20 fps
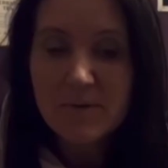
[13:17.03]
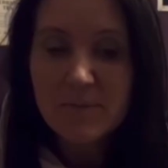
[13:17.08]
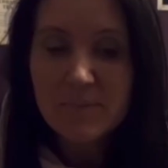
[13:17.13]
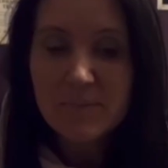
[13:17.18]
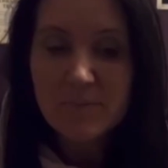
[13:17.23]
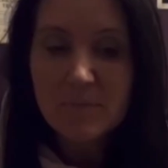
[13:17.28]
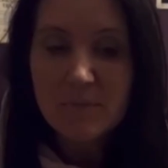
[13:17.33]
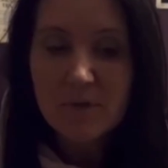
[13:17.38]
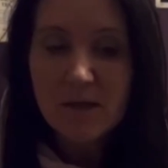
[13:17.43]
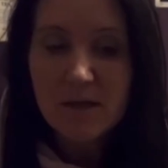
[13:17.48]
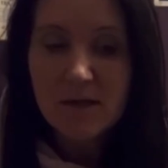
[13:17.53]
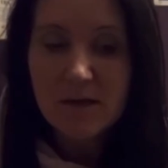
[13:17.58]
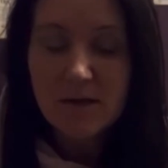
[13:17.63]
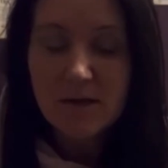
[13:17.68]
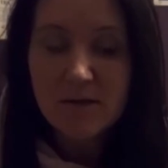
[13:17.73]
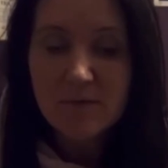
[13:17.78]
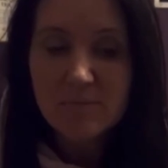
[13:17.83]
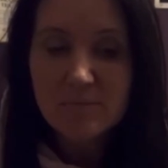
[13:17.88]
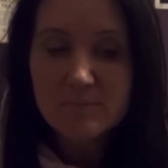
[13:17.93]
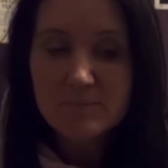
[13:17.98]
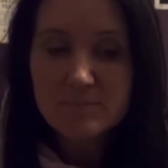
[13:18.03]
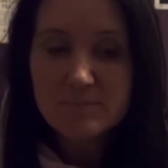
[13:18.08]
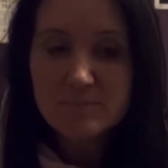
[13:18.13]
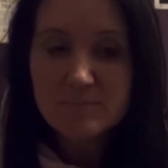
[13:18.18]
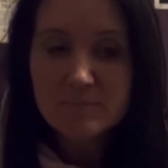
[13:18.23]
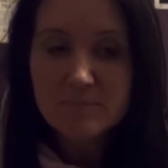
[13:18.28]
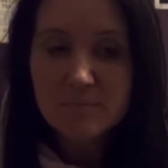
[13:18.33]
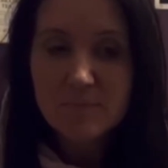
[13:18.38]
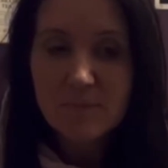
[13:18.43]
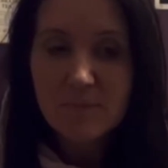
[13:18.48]
and
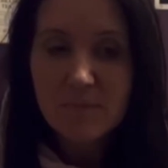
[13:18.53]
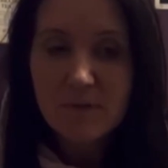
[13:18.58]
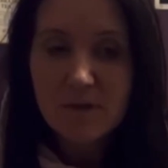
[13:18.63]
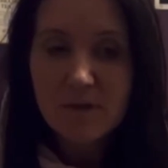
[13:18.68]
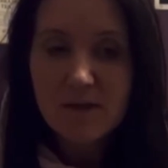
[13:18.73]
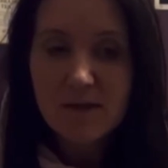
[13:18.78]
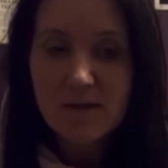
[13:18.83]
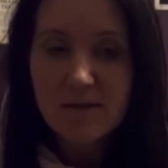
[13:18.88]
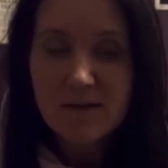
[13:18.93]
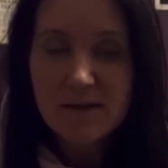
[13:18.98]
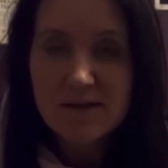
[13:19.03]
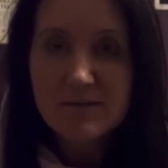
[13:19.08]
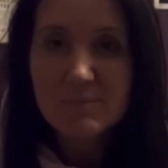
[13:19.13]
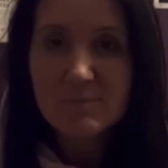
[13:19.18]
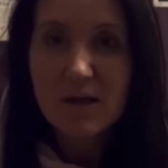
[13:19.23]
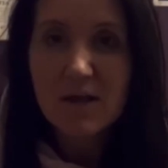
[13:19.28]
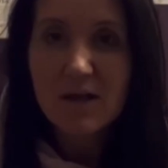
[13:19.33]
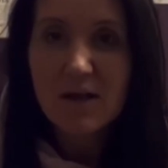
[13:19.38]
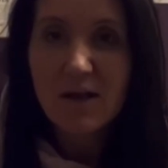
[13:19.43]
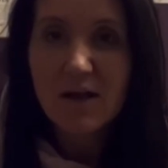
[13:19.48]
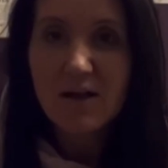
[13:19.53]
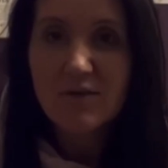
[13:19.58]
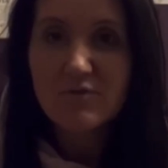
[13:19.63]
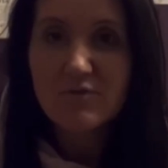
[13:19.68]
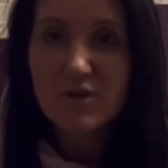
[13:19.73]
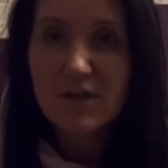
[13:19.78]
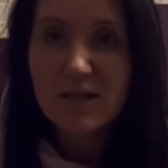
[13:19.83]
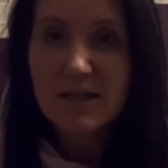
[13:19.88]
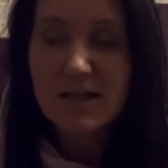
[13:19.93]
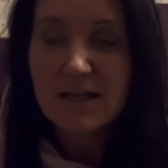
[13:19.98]
that's my life,
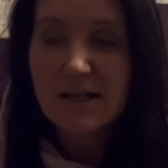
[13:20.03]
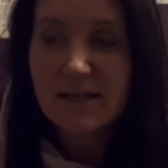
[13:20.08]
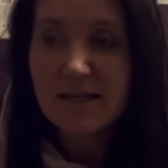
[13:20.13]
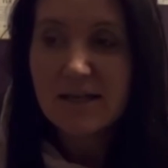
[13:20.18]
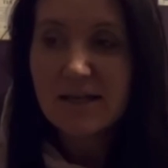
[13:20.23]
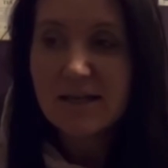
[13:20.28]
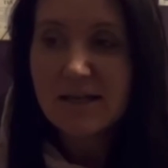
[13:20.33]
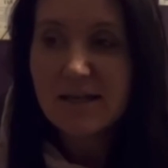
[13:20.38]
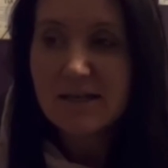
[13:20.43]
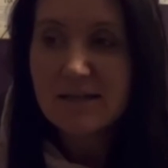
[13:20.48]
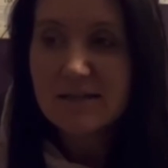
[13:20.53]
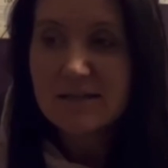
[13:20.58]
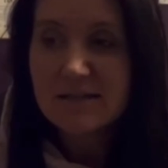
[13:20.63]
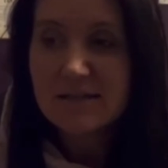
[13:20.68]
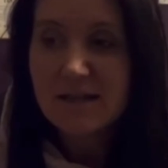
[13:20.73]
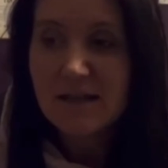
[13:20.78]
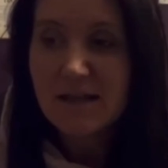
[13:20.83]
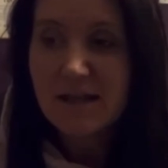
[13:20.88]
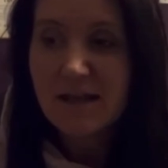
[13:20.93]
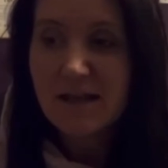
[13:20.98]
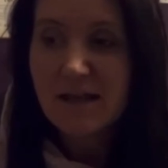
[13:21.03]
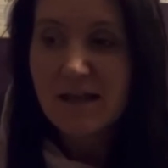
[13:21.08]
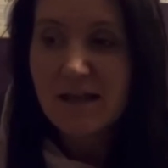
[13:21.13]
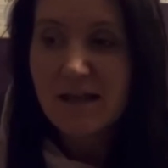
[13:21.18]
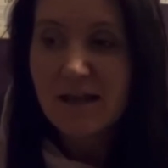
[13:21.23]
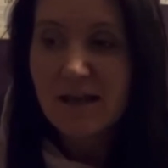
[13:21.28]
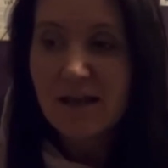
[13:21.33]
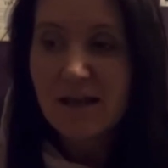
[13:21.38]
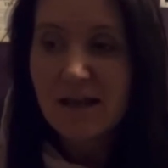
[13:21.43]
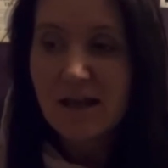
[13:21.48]
really. Is
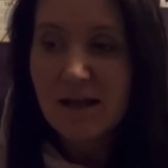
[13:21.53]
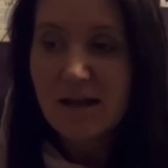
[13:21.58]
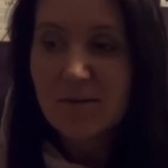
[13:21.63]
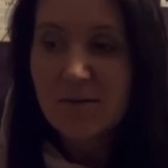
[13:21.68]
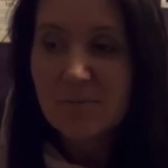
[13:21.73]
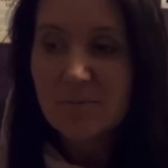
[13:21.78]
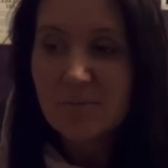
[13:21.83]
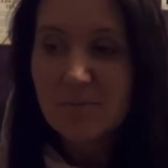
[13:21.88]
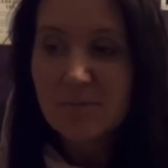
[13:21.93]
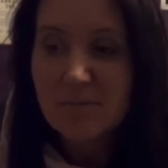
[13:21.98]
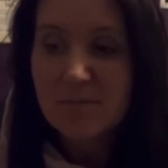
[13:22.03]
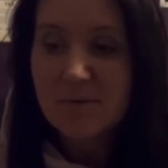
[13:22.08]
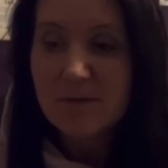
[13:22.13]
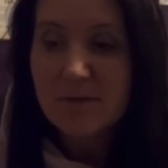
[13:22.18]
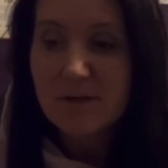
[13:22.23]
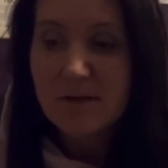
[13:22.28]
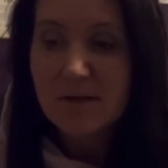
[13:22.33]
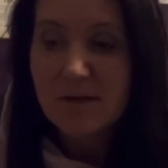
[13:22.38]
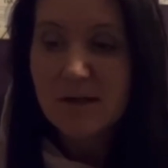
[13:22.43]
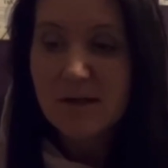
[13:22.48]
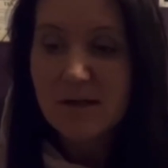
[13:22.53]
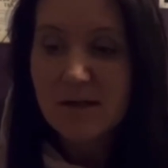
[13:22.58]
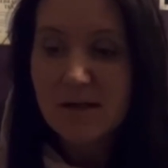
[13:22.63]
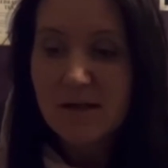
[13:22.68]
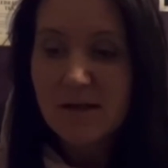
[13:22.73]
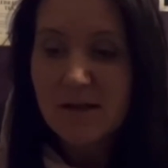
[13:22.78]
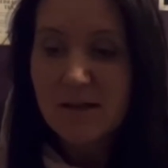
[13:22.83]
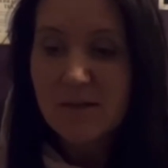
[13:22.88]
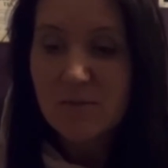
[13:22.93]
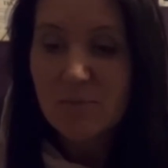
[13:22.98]
I'm in the
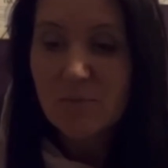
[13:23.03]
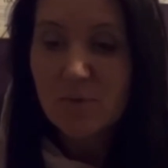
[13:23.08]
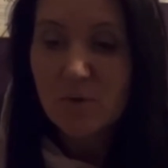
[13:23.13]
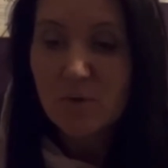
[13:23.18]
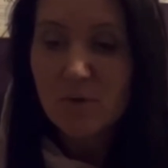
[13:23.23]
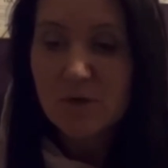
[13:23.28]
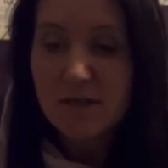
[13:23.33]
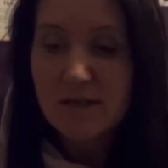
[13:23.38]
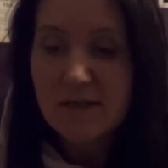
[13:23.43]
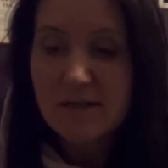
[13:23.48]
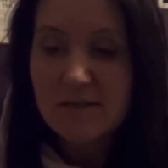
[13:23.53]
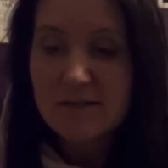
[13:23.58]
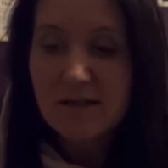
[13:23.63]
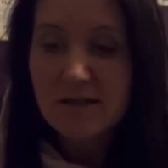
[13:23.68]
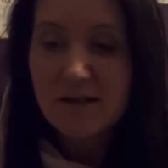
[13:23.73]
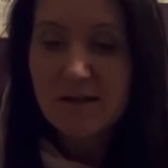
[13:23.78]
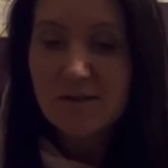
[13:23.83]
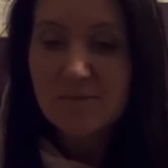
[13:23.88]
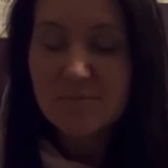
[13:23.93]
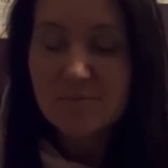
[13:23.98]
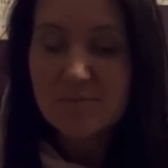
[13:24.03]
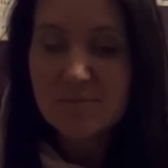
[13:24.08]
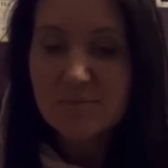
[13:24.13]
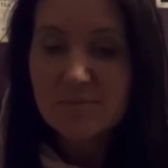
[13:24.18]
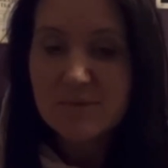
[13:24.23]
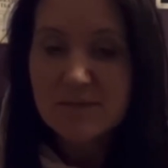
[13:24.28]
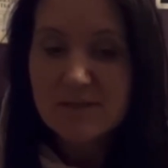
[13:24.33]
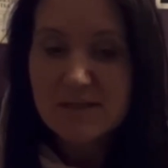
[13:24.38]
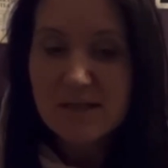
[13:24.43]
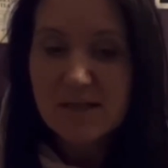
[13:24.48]
mornings, I'm
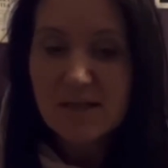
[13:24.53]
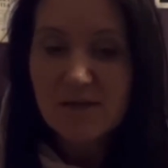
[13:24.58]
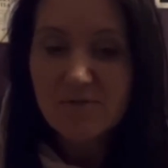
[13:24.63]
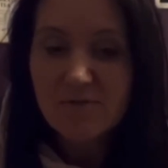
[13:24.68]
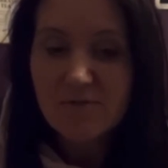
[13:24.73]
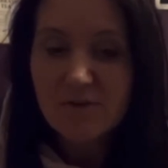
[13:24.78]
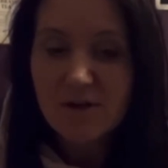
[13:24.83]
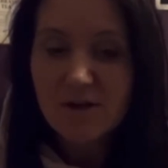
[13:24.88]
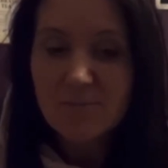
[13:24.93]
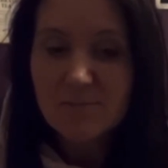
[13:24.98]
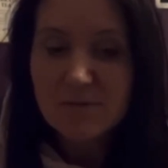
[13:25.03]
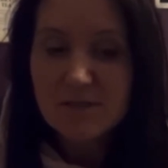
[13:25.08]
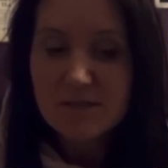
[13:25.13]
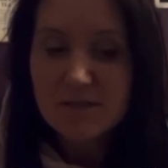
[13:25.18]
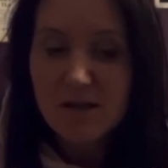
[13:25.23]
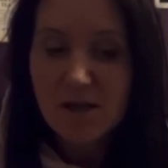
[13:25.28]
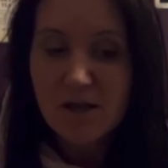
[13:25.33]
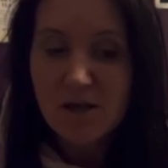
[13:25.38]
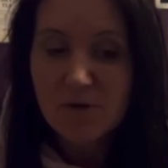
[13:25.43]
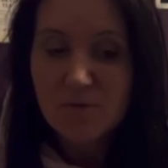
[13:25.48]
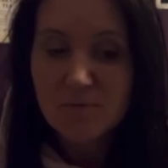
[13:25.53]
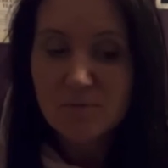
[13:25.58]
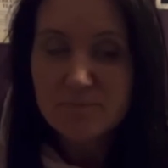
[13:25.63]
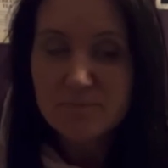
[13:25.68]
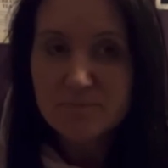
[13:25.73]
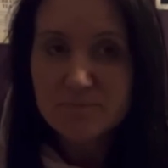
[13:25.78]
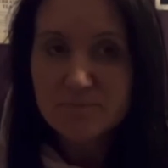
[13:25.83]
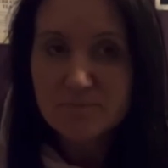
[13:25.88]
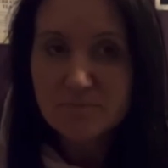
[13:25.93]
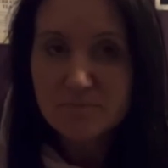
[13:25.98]
stiff, I'm slow,
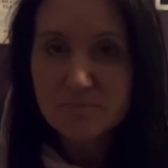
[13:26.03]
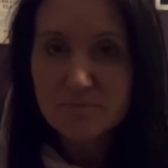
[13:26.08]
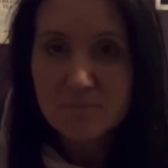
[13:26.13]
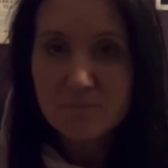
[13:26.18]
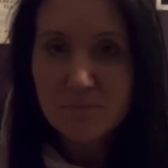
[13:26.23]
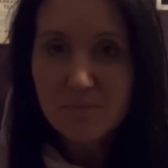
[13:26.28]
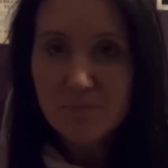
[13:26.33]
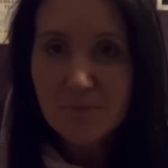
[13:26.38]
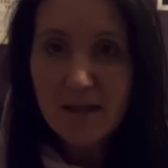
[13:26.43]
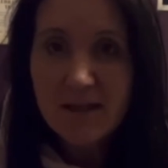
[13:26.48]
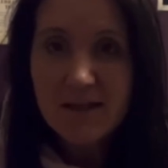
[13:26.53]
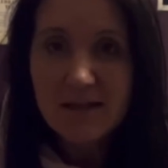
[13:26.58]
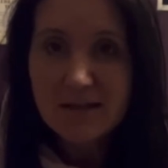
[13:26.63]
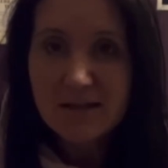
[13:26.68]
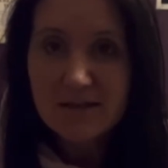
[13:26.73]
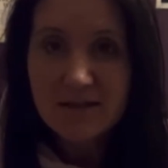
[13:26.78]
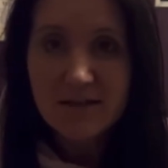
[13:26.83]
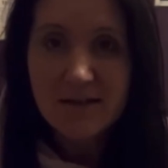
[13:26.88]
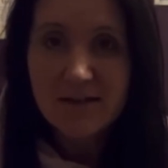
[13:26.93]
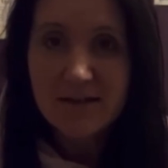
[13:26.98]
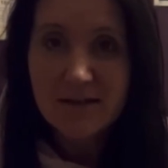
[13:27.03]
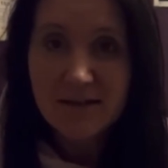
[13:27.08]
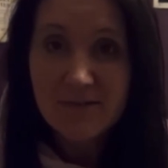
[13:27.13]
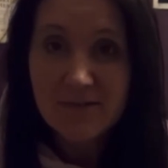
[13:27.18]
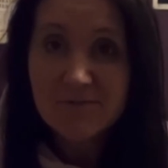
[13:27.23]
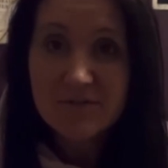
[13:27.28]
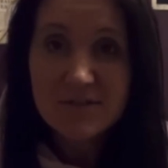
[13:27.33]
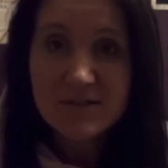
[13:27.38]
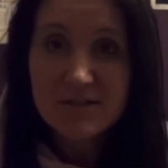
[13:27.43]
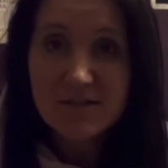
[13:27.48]
and I have
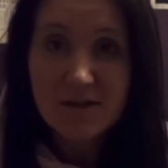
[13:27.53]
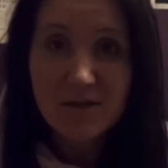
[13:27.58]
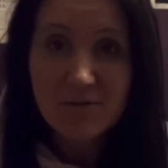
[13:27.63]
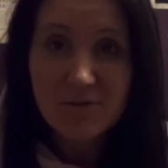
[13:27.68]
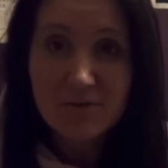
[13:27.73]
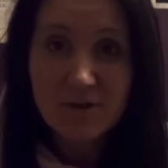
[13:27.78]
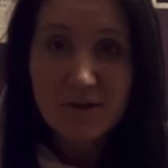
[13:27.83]
dystonia